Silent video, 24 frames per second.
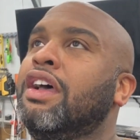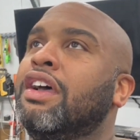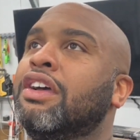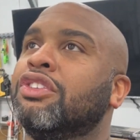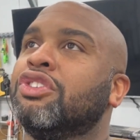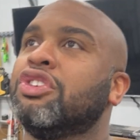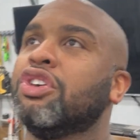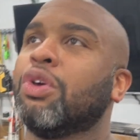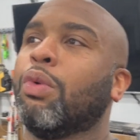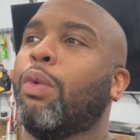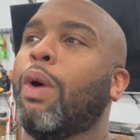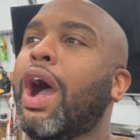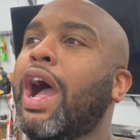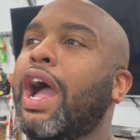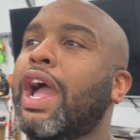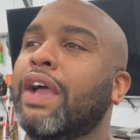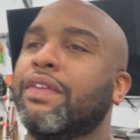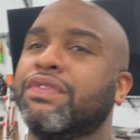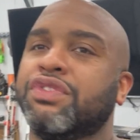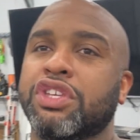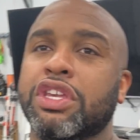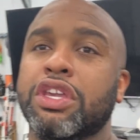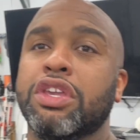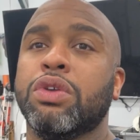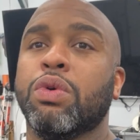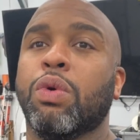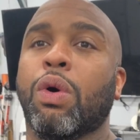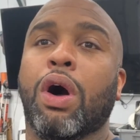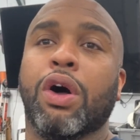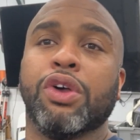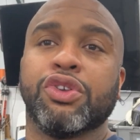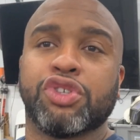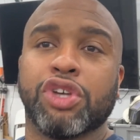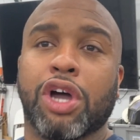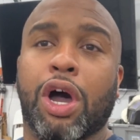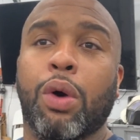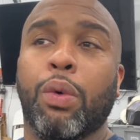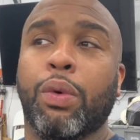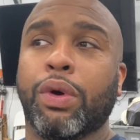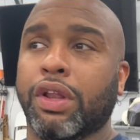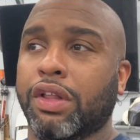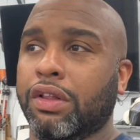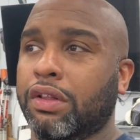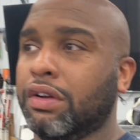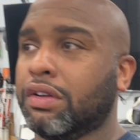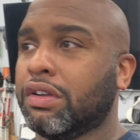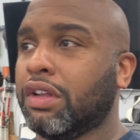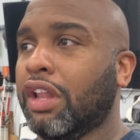To the YFZ, you all saw what it
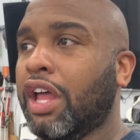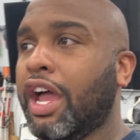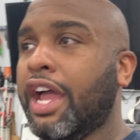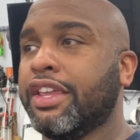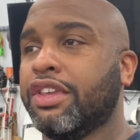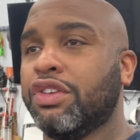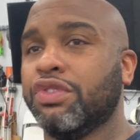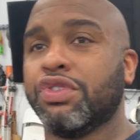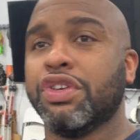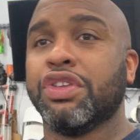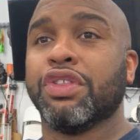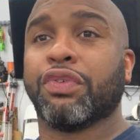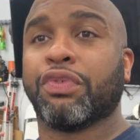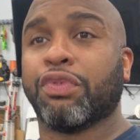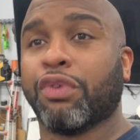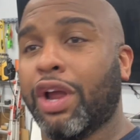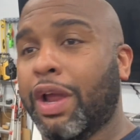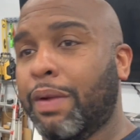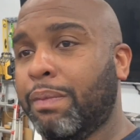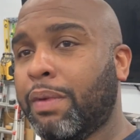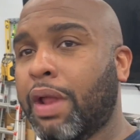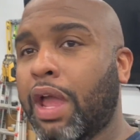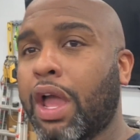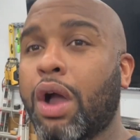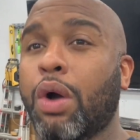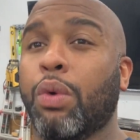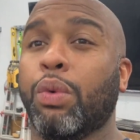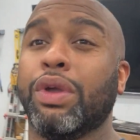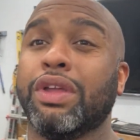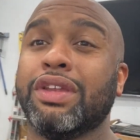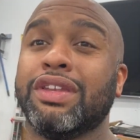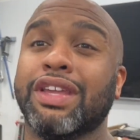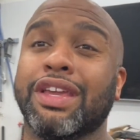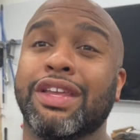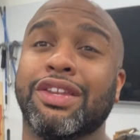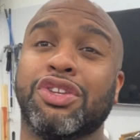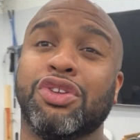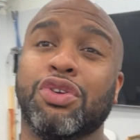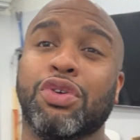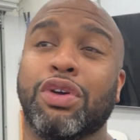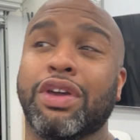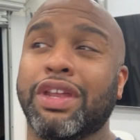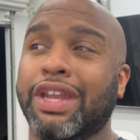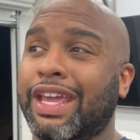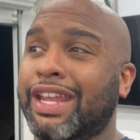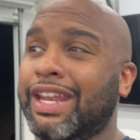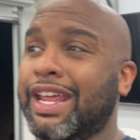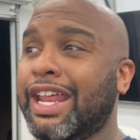looked like. You see the frame now. We did do
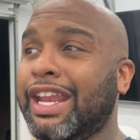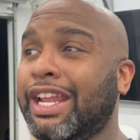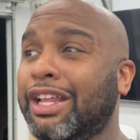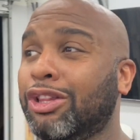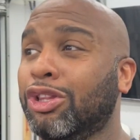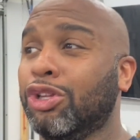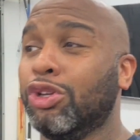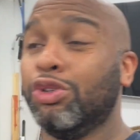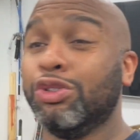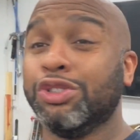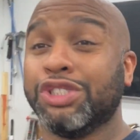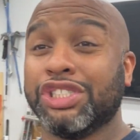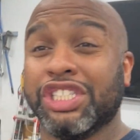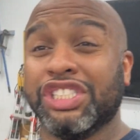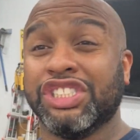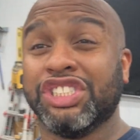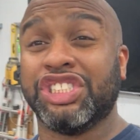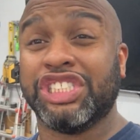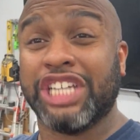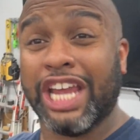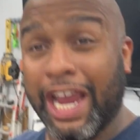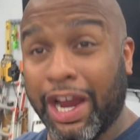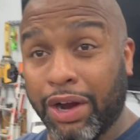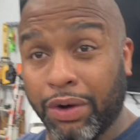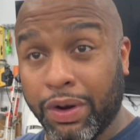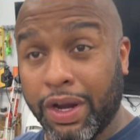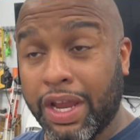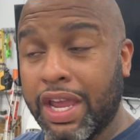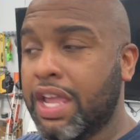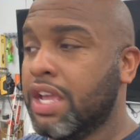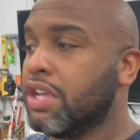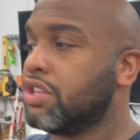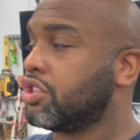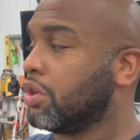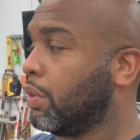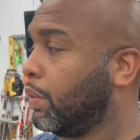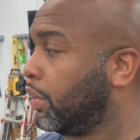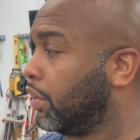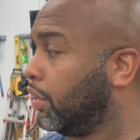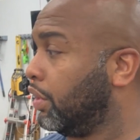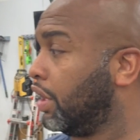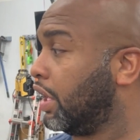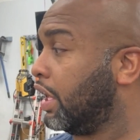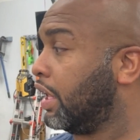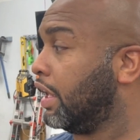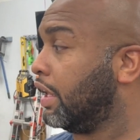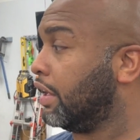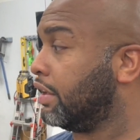it in an Illusion Cherry. So we're going
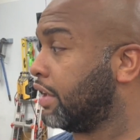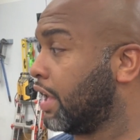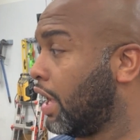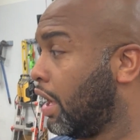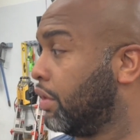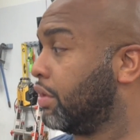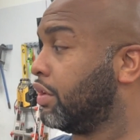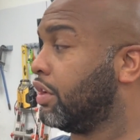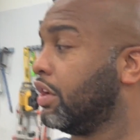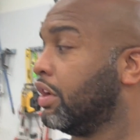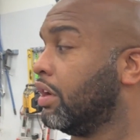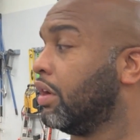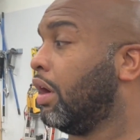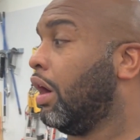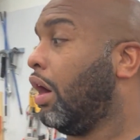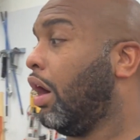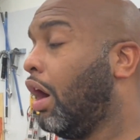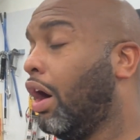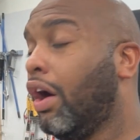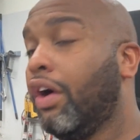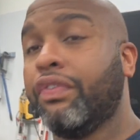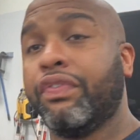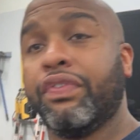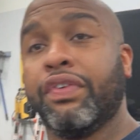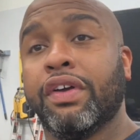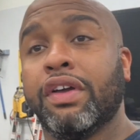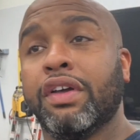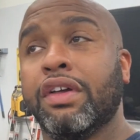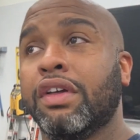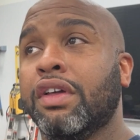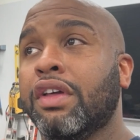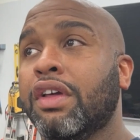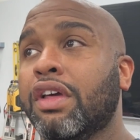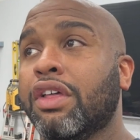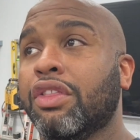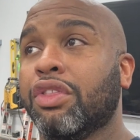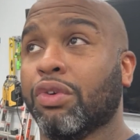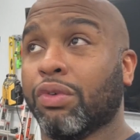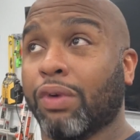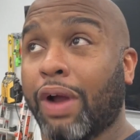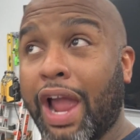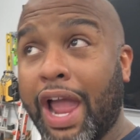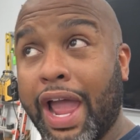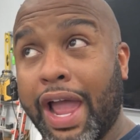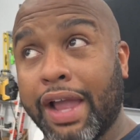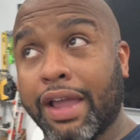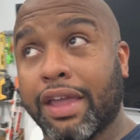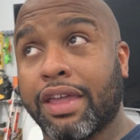to get it down here off the
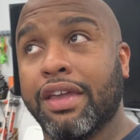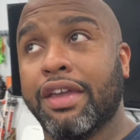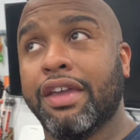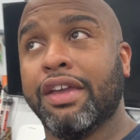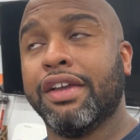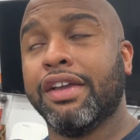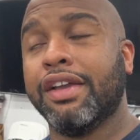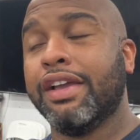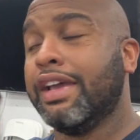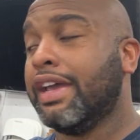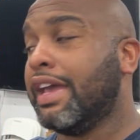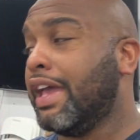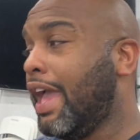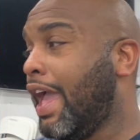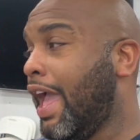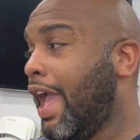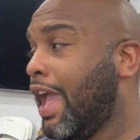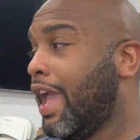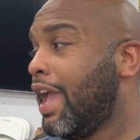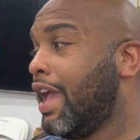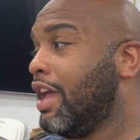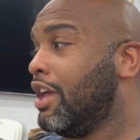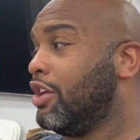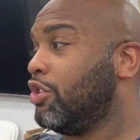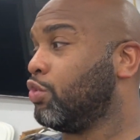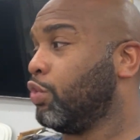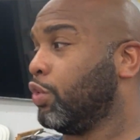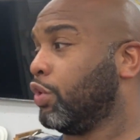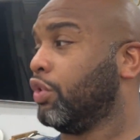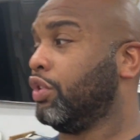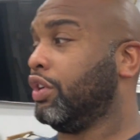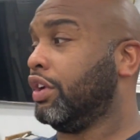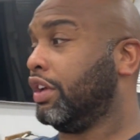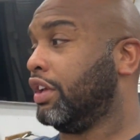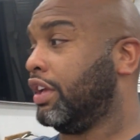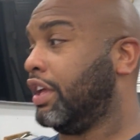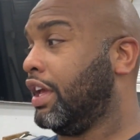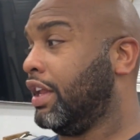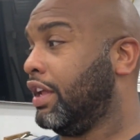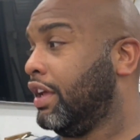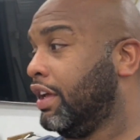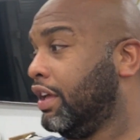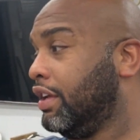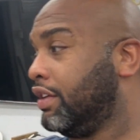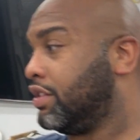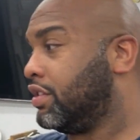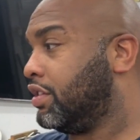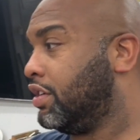rack, and we're going to get
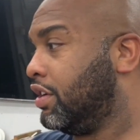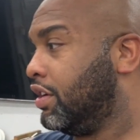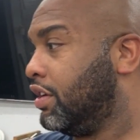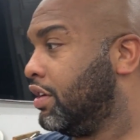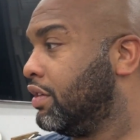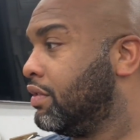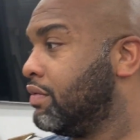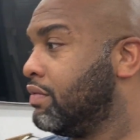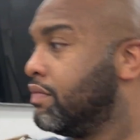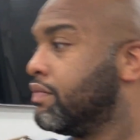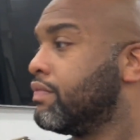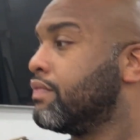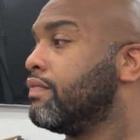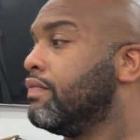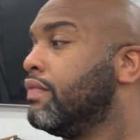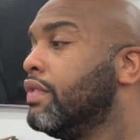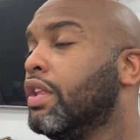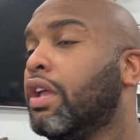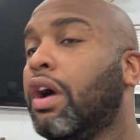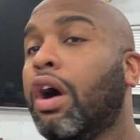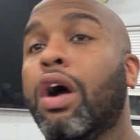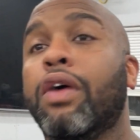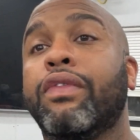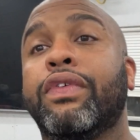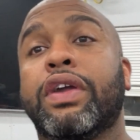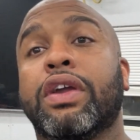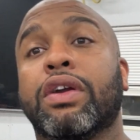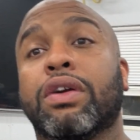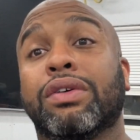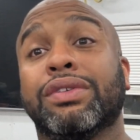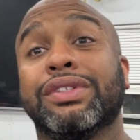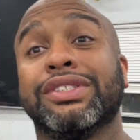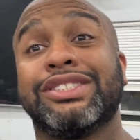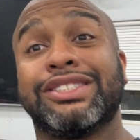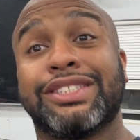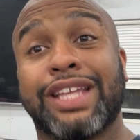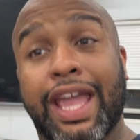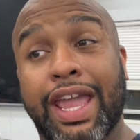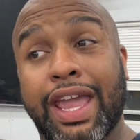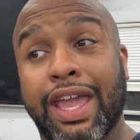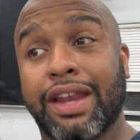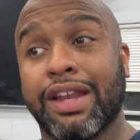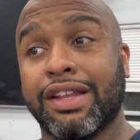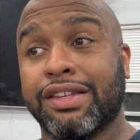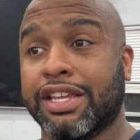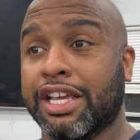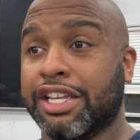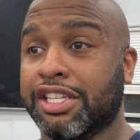it over here on the
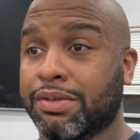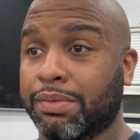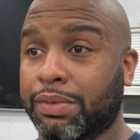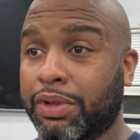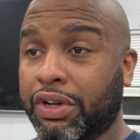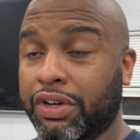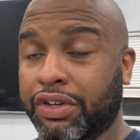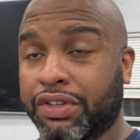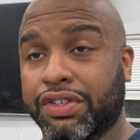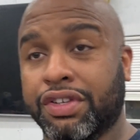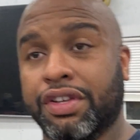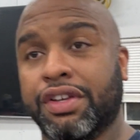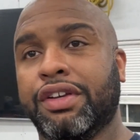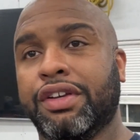stand and take some looks.